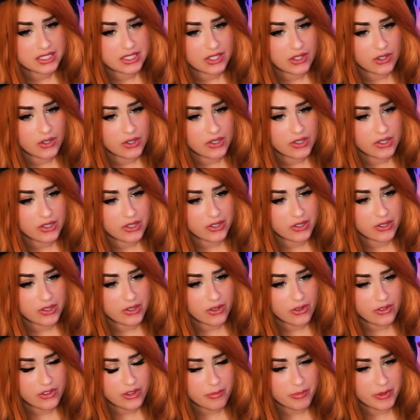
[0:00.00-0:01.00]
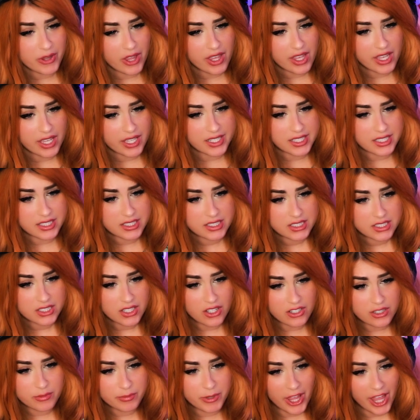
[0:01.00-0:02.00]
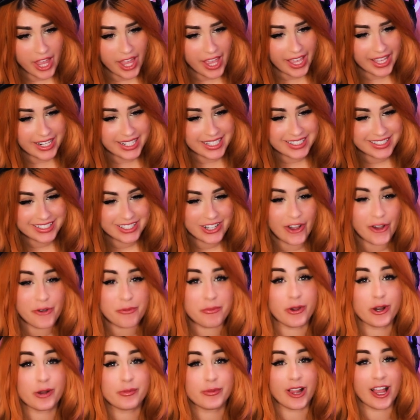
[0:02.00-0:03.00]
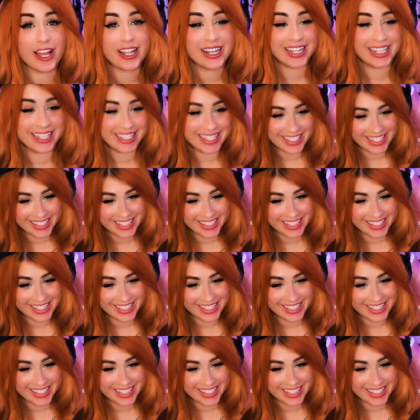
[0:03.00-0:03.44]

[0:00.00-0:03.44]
Oh, the blood. Oh, the blood! Oh, more blood.